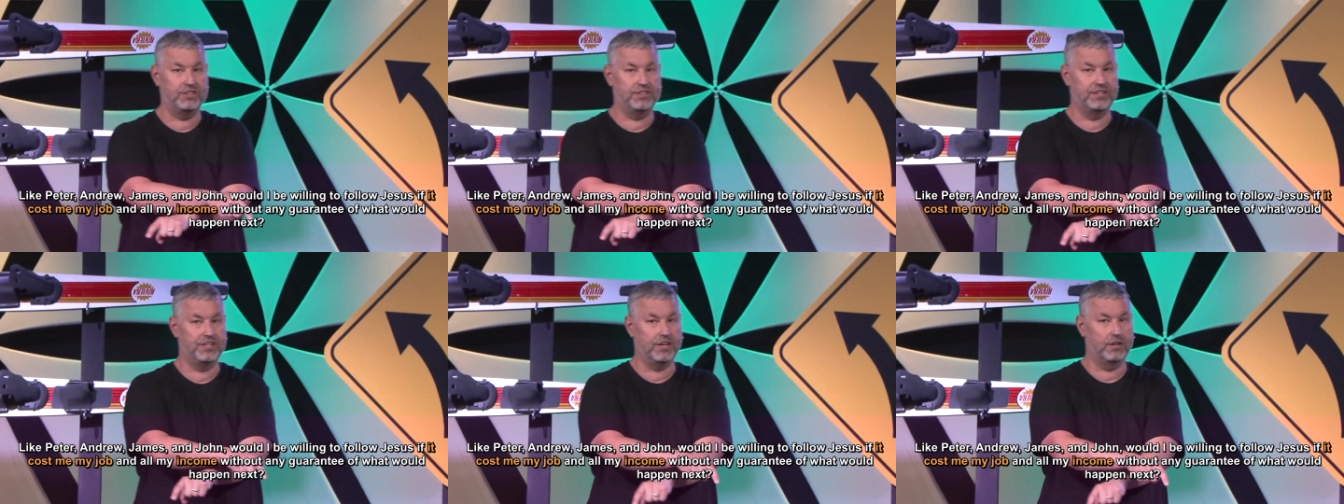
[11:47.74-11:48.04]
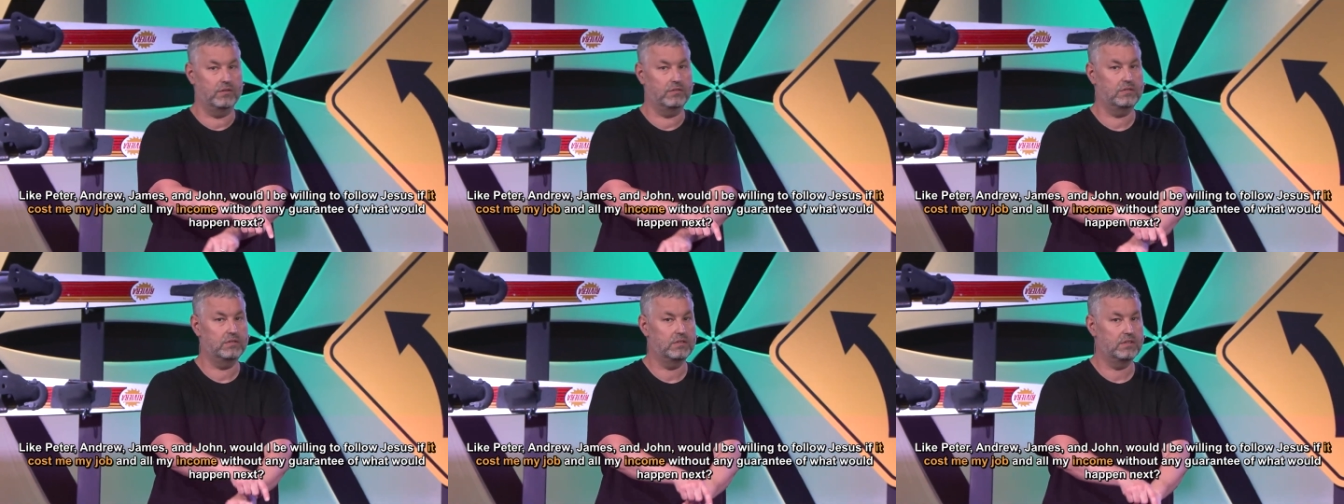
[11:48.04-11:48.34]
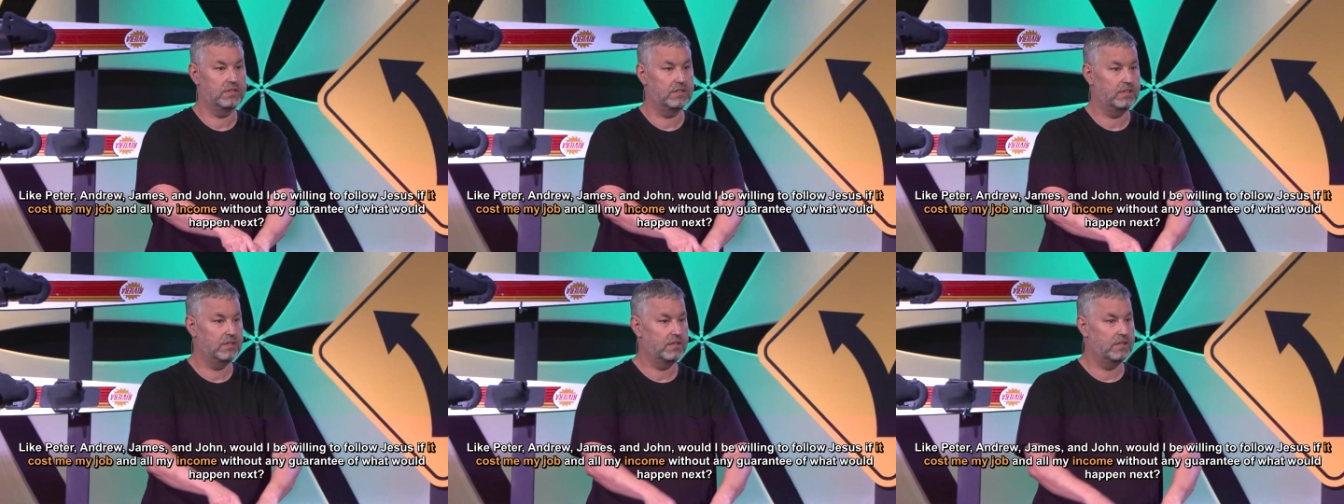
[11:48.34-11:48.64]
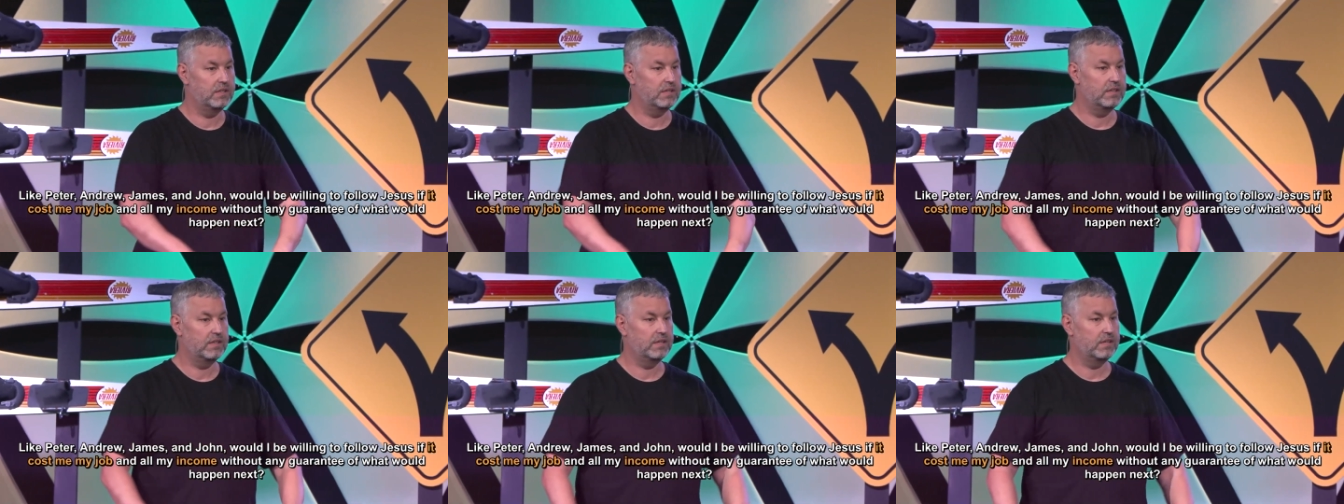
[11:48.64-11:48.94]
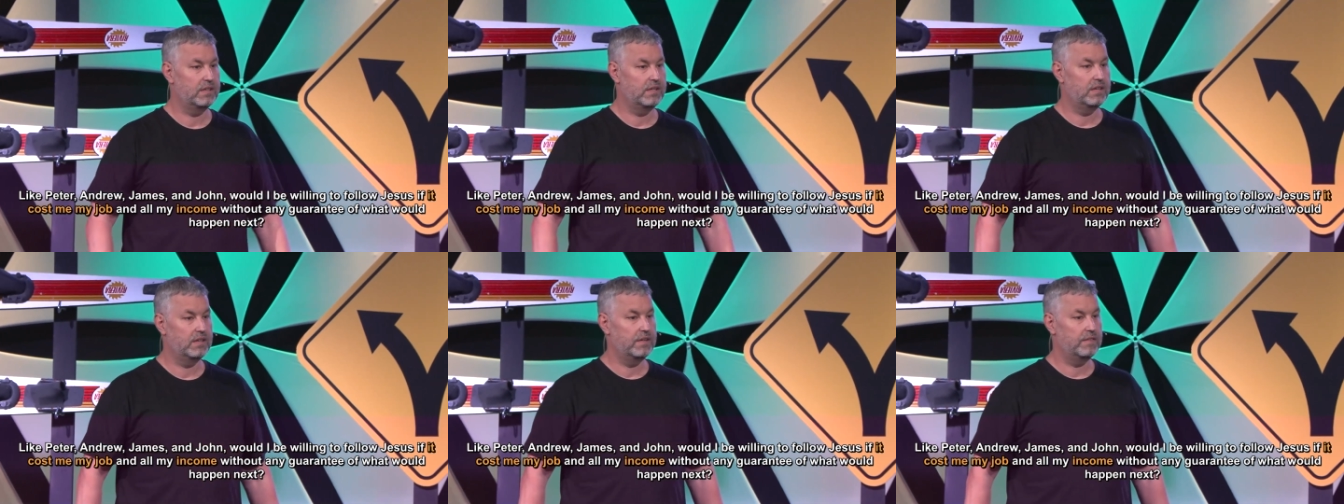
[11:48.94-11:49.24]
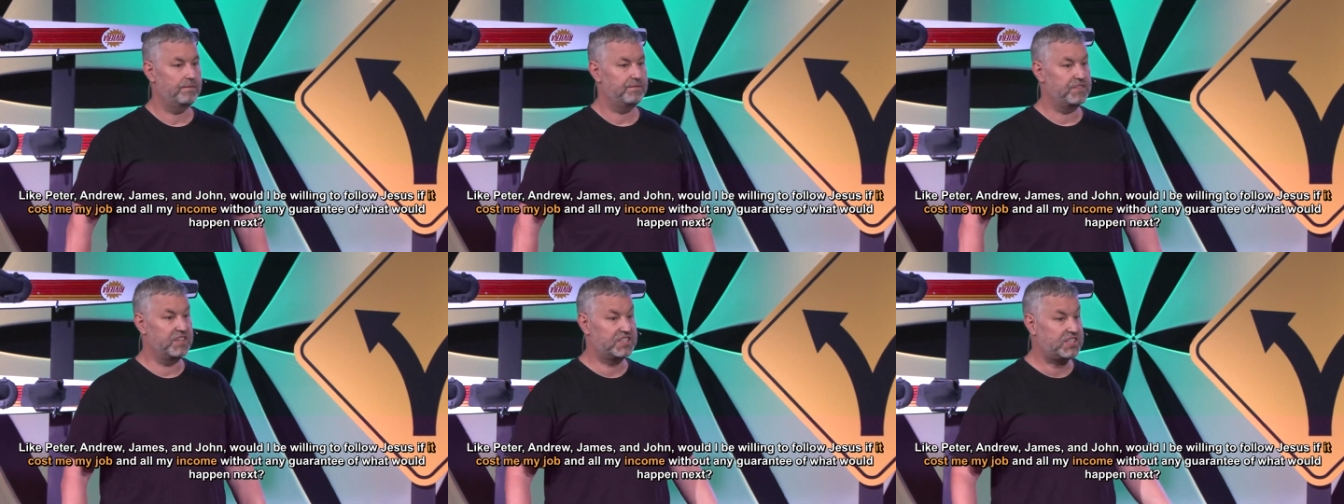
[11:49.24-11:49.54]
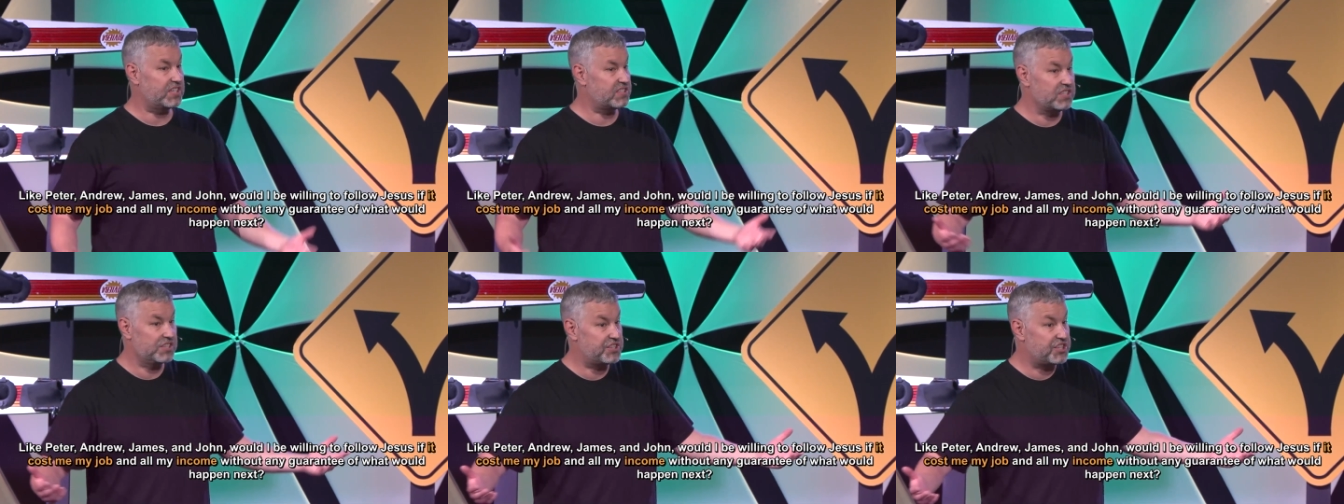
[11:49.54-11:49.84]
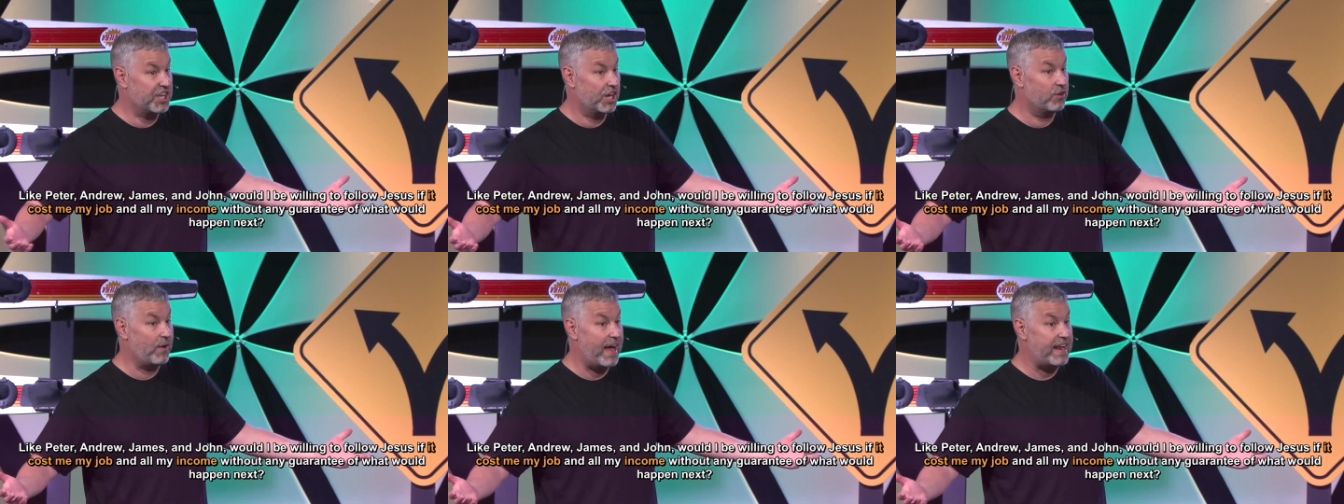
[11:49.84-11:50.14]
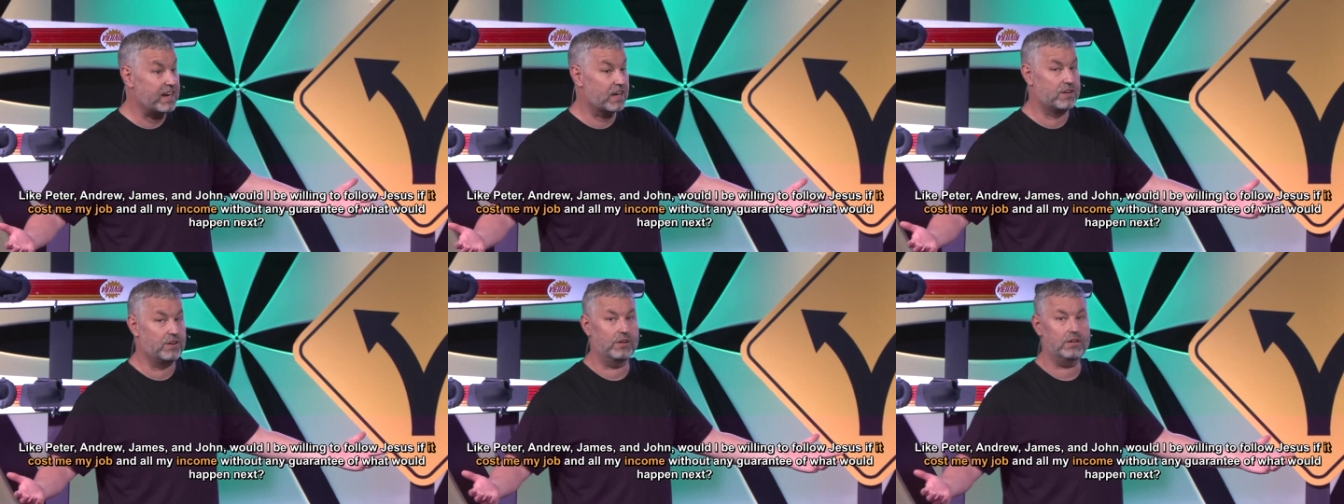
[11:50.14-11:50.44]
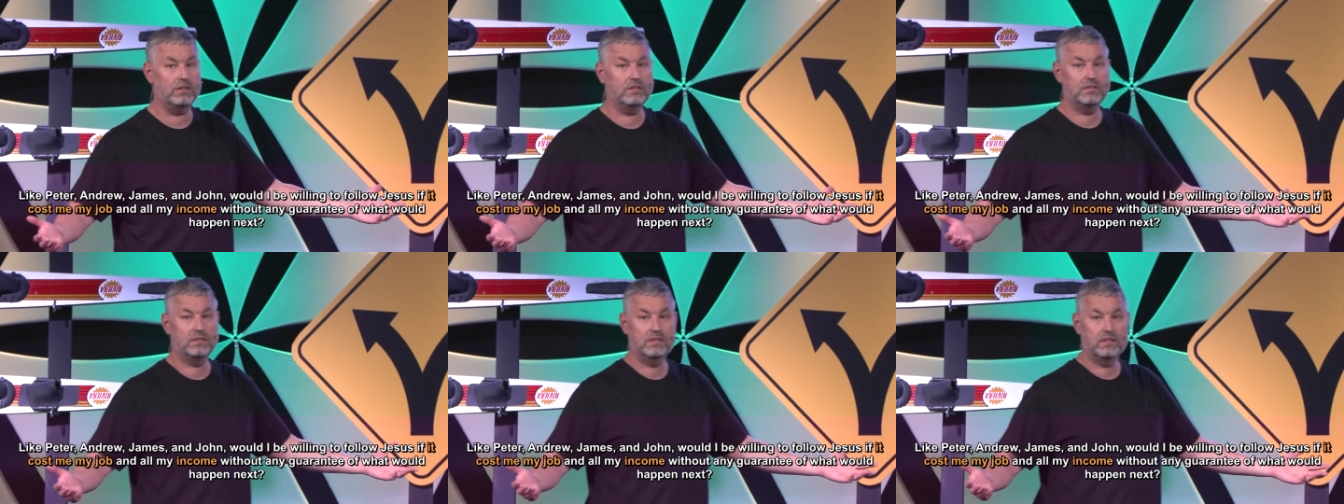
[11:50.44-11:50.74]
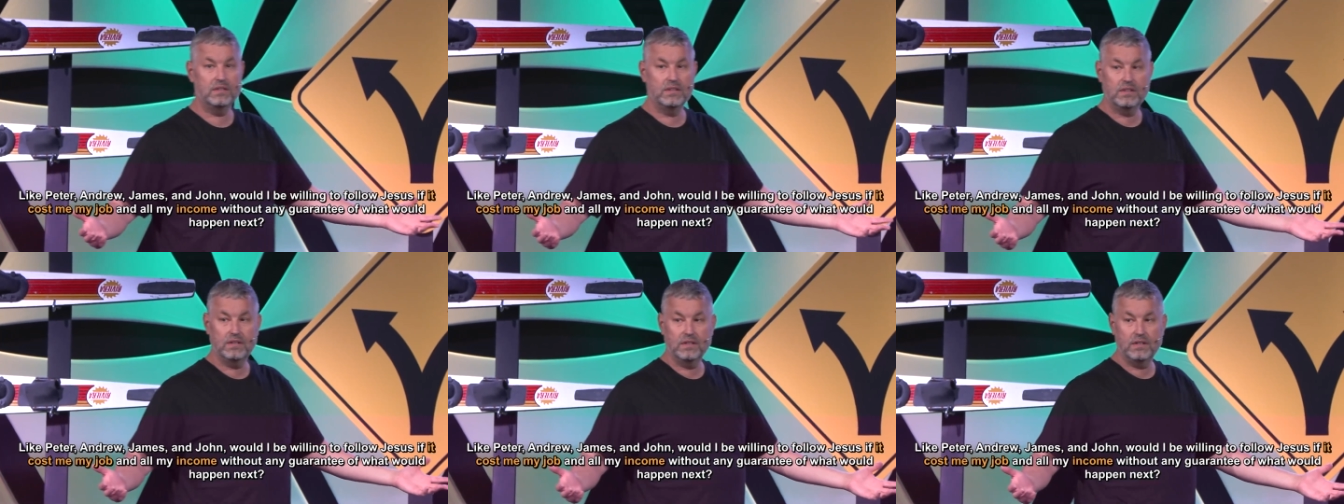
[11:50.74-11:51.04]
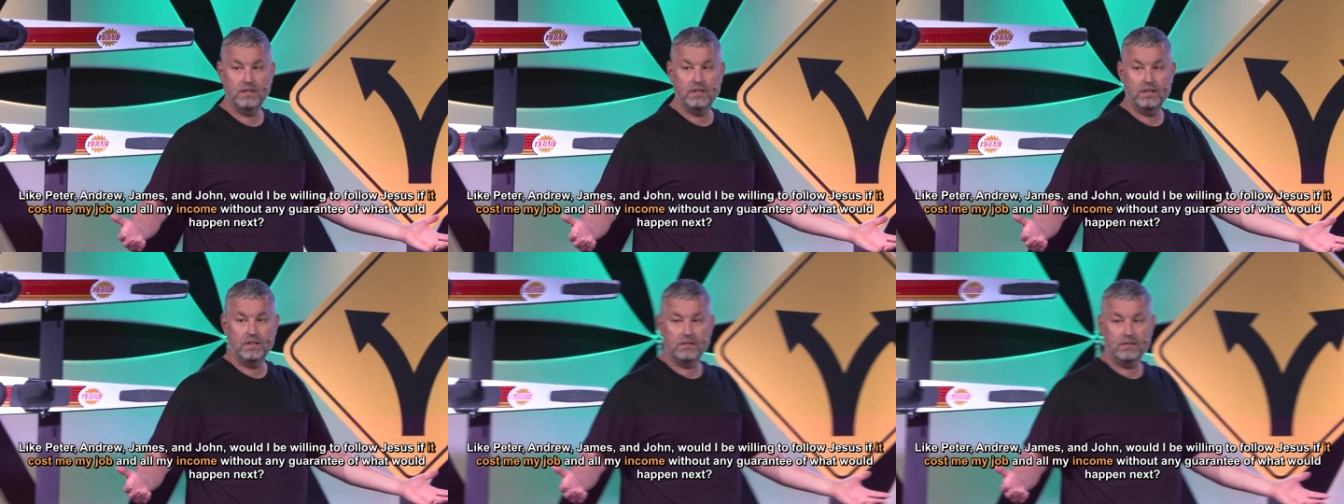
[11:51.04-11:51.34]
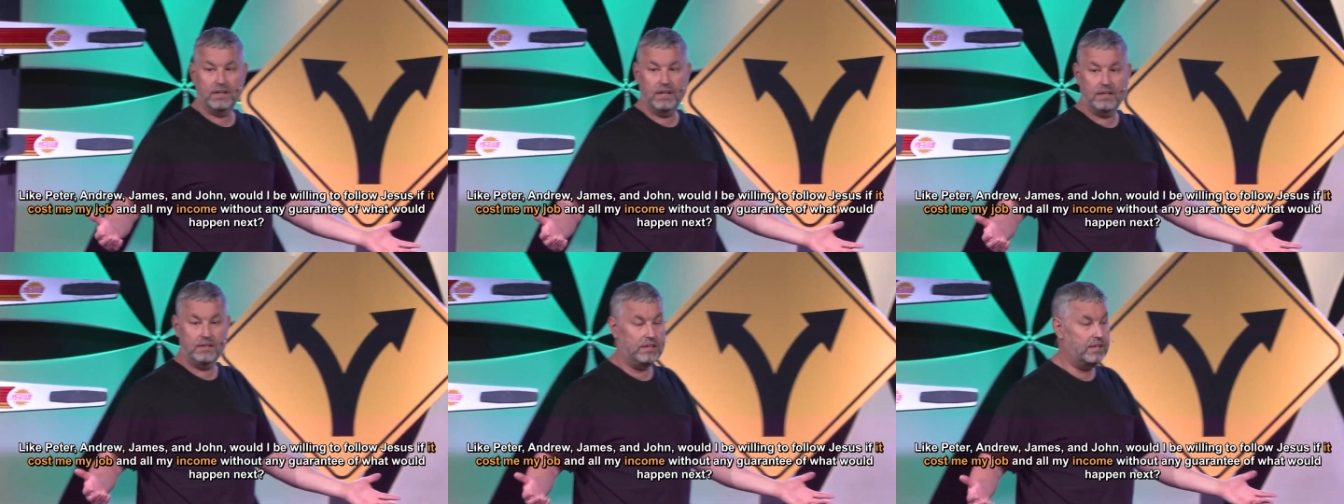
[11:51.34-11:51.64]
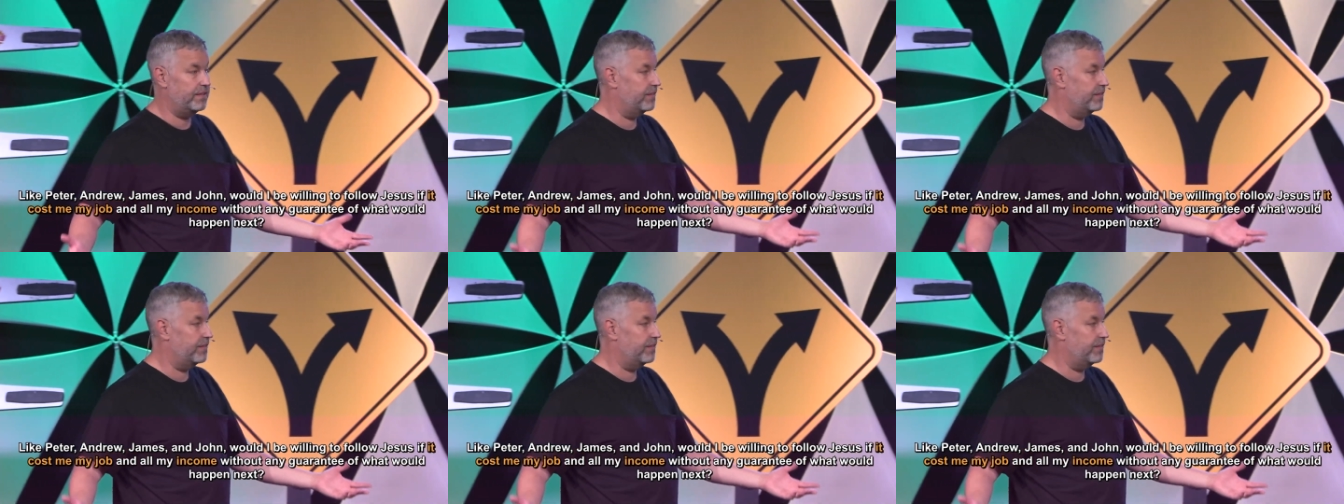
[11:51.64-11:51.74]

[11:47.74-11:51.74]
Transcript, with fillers: you to do. This isn't theoretical. Right?